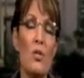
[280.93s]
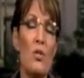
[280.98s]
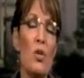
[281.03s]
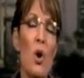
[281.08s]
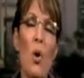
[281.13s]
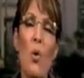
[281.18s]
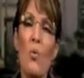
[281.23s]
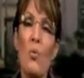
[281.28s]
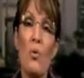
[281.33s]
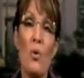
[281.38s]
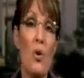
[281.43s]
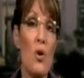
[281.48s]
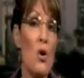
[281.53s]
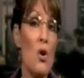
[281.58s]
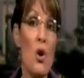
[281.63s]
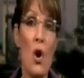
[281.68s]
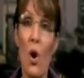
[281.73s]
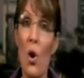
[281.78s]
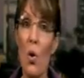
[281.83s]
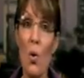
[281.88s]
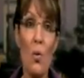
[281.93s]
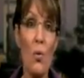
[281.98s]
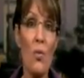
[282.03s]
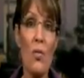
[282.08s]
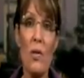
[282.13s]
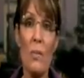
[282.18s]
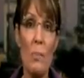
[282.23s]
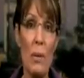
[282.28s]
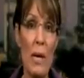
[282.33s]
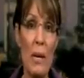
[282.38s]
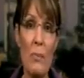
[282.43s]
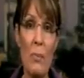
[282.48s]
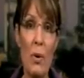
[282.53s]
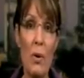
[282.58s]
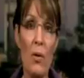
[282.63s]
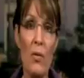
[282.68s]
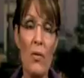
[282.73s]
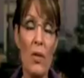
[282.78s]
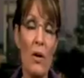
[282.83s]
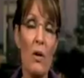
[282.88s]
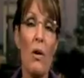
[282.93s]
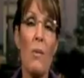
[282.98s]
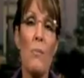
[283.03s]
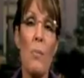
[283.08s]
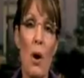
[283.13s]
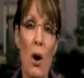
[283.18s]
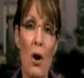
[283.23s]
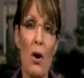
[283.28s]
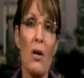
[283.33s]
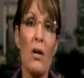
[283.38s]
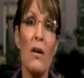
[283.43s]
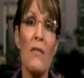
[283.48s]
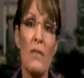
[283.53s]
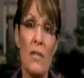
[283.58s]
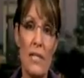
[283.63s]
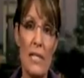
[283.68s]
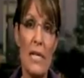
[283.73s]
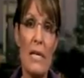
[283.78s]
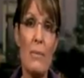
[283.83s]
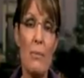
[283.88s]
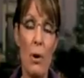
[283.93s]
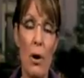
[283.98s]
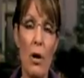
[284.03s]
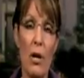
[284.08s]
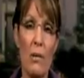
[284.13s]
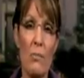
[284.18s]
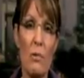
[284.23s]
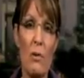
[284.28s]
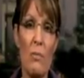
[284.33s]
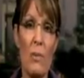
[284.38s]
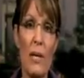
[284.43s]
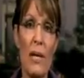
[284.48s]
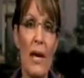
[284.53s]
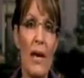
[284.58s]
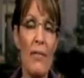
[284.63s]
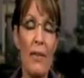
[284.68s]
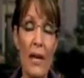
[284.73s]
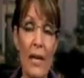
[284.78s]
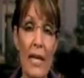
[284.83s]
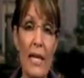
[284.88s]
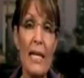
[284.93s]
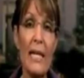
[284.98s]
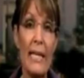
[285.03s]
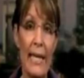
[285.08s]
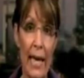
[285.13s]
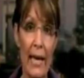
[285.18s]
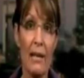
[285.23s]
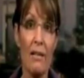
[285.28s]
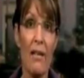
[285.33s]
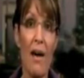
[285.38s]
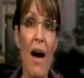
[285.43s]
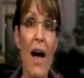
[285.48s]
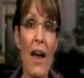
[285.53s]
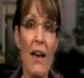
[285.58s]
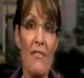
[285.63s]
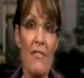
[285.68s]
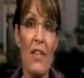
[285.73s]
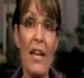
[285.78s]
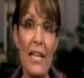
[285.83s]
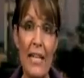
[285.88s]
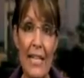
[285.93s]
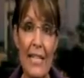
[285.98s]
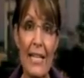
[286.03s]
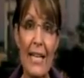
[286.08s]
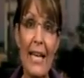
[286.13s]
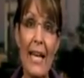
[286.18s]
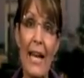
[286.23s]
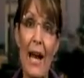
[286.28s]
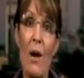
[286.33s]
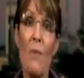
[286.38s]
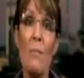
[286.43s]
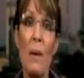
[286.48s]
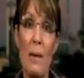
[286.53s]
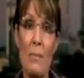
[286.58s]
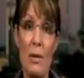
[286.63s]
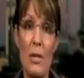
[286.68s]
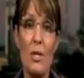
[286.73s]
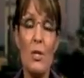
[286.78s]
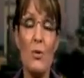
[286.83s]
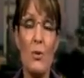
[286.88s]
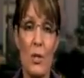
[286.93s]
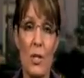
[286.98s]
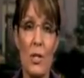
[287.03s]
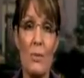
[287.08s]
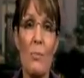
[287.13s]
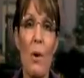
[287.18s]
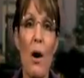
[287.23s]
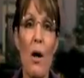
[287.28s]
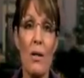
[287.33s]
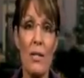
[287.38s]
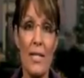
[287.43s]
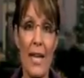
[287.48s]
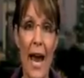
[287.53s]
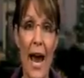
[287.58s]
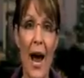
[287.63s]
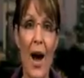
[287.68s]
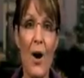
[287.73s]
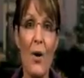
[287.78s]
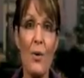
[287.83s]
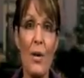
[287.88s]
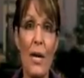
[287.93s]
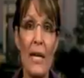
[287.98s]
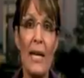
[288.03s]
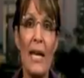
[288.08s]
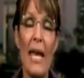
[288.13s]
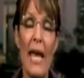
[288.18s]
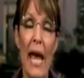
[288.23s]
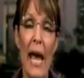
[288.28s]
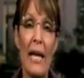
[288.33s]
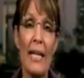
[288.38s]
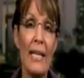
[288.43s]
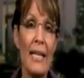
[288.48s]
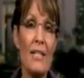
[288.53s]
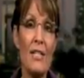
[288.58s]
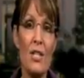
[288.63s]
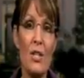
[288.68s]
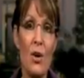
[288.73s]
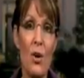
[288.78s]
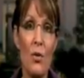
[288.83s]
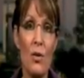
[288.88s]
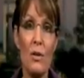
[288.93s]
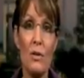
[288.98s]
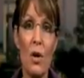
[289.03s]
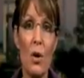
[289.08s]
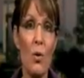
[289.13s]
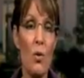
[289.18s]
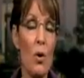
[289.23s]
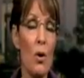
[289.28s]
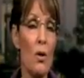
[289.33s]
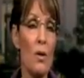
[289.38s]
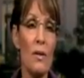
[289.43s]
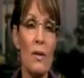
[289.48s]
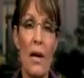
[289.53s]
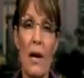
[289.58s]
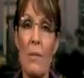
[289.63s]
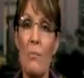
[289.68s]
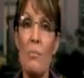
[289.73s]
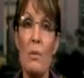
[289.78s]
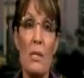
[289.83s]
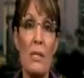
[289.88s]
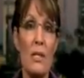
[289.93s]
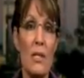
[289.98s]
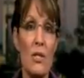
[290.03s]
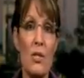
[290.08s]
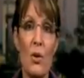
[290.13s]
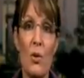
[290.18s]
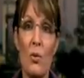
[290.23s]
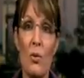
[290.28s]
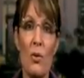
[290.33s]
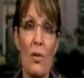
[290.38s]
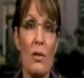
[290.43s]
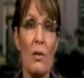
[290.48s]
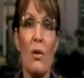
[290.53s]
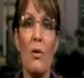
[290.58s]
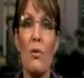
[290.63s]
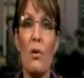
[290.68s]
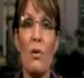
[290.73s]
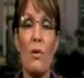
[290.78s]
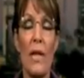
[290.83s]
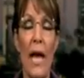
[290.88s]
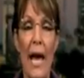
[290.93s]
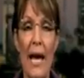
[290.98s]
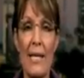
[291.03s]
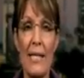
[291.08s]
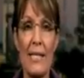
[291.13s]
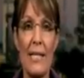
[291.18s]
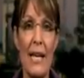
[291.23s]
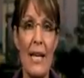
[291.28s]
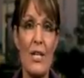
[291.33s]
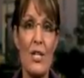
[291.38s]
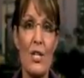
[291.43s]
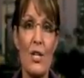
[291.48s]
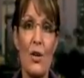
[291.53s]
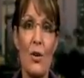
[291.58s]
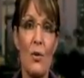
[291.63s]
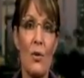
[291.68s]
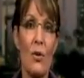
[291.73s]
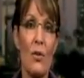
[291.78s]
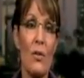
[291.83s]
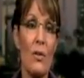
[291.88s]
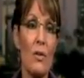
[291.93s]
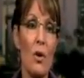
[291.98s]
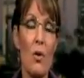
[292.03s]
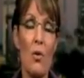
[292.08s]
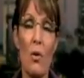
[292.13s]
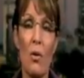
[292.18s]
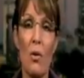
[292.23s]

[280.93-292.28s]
don't know the people that are a part of a Tea Party movement, they need to get a life. They need to get out maybe into a small town and get to know the local business owner, the local gas station owner, the local...